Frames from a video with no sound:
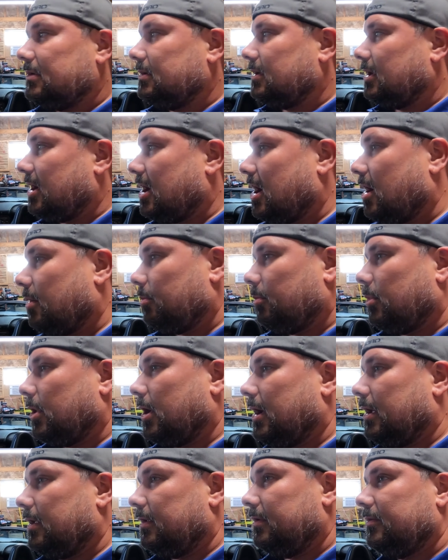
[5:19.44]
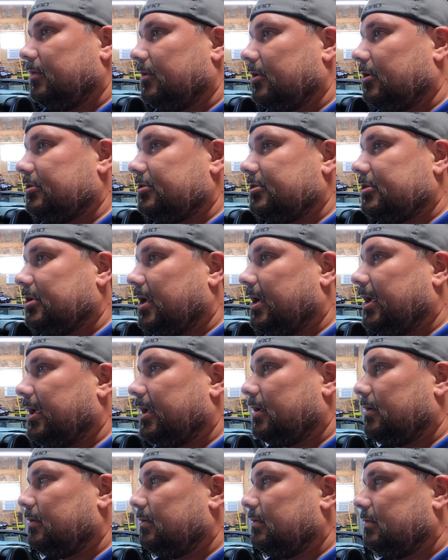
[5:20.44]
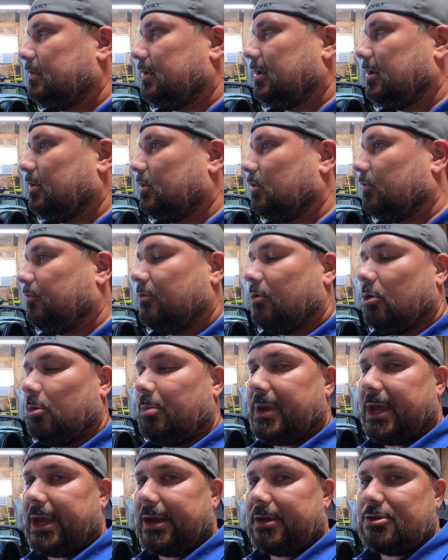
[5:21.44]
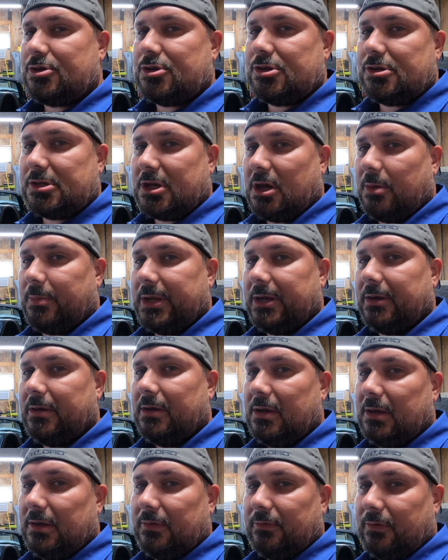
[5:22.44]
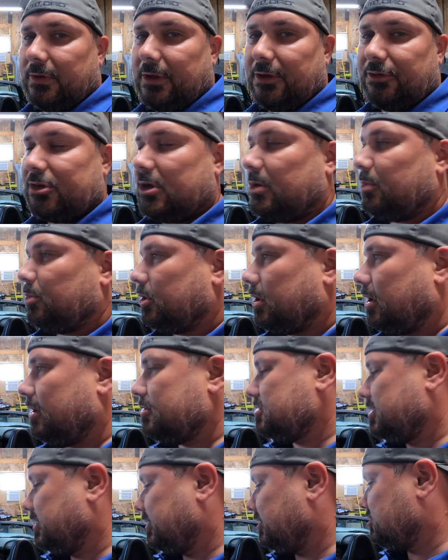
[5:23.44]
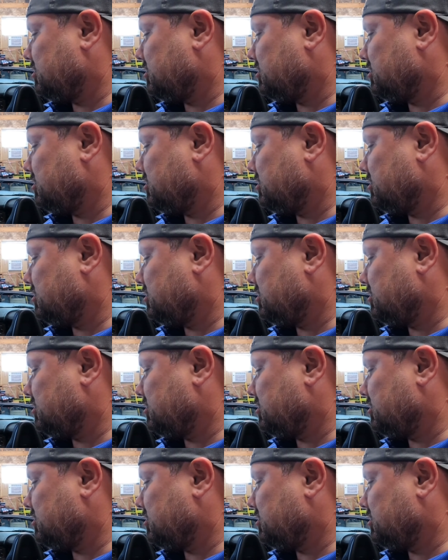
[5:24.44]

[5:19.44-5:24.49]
But there's like, I don't know, 4 packages coming for that same project.